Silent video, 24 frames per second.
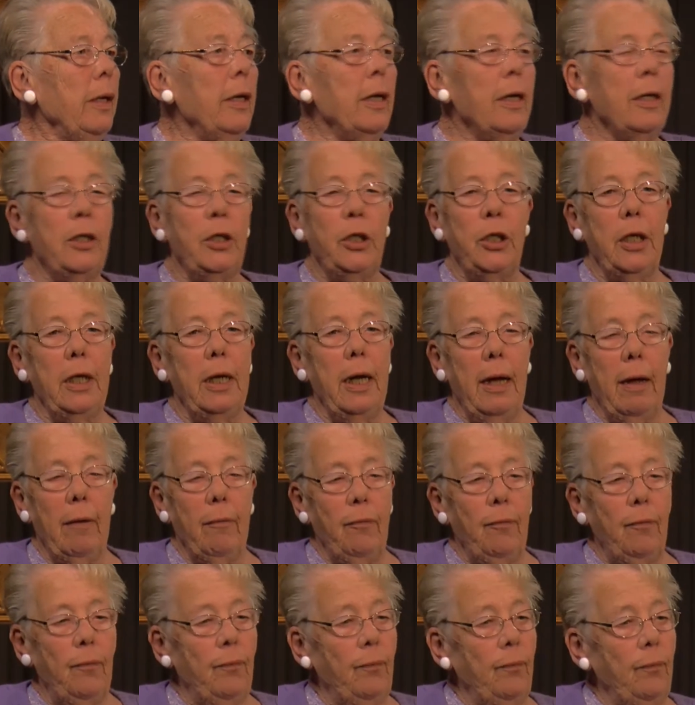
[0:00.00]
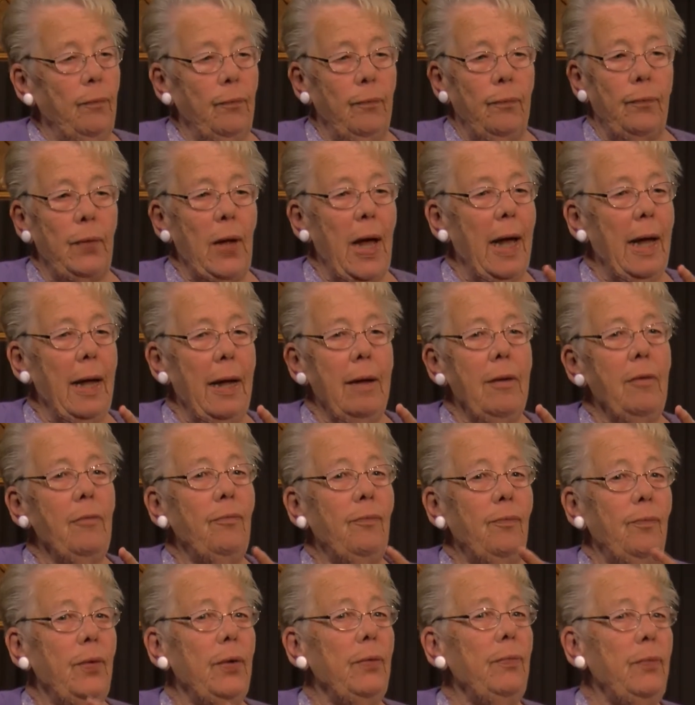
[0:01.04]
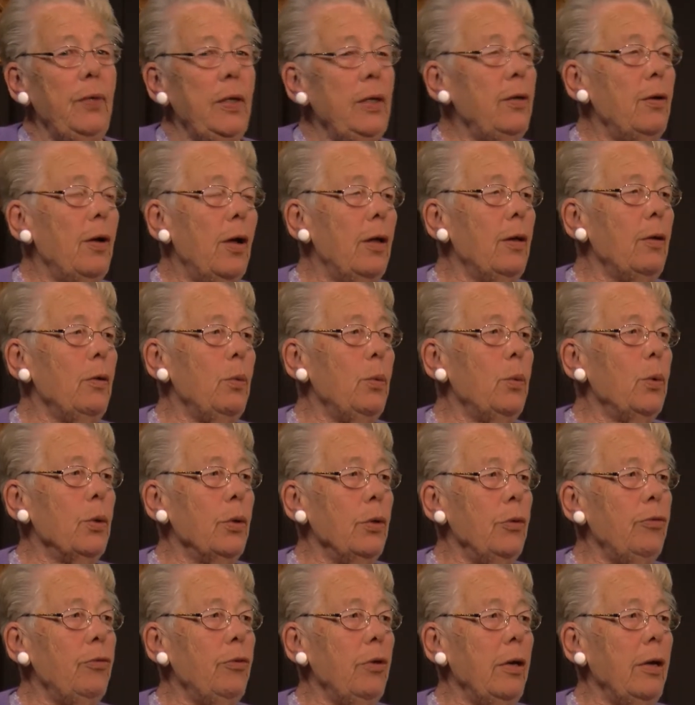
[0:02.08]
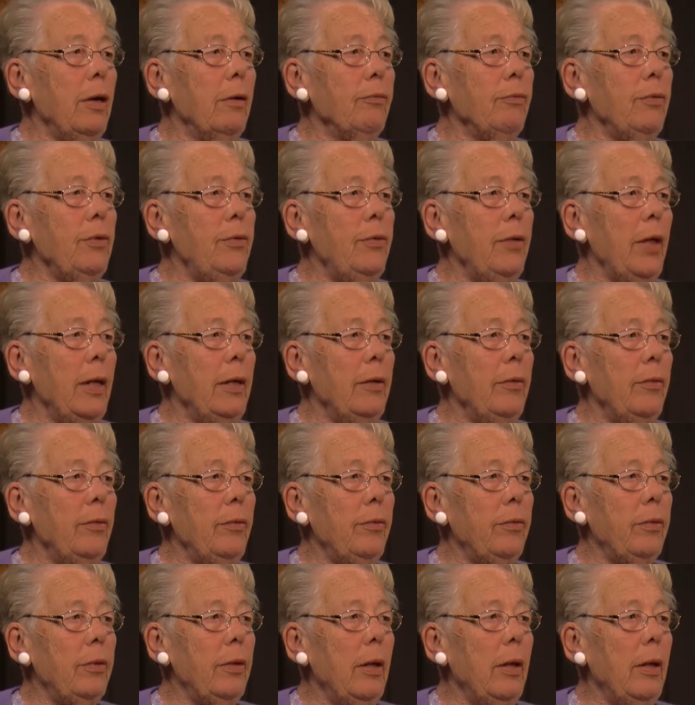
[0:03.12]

And she'd have 5 $50 words in every sentence.